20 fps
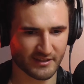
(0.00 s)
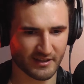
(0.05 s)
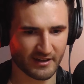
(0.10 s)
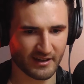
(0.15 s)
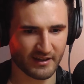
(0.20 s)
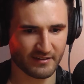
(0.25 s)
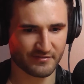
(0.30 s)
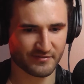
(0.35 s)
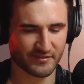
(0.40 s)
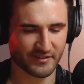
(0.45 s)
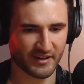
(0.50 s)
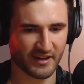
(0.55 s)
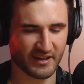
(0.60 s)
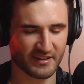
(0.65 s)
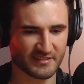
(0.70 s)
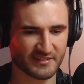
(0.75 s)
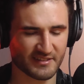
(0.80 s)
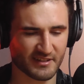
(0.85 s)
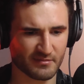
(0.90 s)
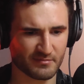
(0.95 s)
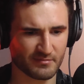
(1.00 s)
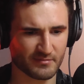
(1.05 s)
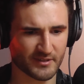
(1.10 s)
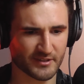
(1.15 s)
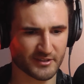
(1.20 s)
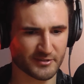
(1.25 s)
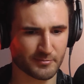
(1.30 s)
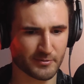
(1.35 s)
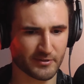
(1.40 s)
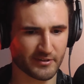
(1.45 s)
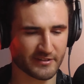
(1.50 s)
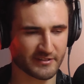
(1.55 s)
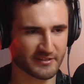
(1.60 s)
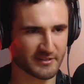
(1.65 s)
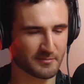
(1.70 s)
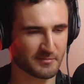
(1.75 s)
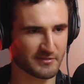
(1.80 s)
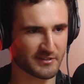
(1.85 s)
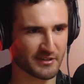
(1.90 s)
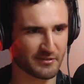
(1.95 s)
have had some experience
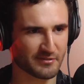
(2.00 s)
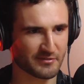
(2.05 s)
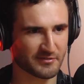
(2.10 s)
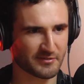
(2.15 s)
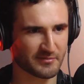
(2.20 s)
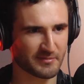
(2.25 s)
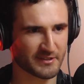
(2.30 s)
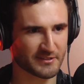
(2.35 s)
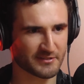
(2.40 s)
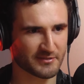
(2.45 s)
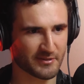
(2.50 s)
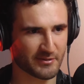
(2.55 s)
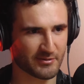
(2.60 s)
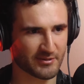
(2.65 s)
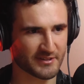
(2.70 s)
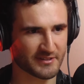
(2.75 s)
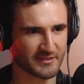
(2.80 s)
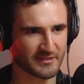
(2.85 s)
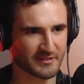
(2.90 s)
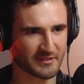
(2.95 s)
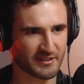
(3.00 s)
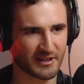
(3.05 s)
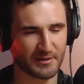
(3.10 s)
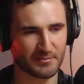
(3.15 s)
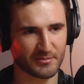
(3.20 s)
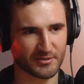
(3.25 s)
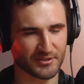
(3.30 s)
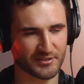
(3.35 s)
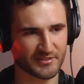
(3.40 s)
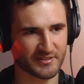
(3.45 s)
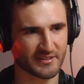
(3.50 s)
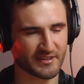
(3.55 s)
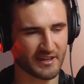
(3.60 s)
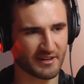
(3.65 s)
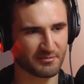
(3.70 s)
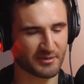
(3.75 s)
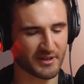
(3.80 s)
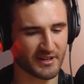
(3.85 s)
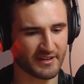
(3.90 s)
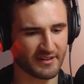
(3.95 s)
themselves with mental illness and come across it
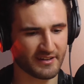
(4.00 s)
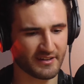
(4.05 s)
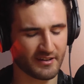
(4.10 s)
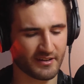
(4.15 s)
that way.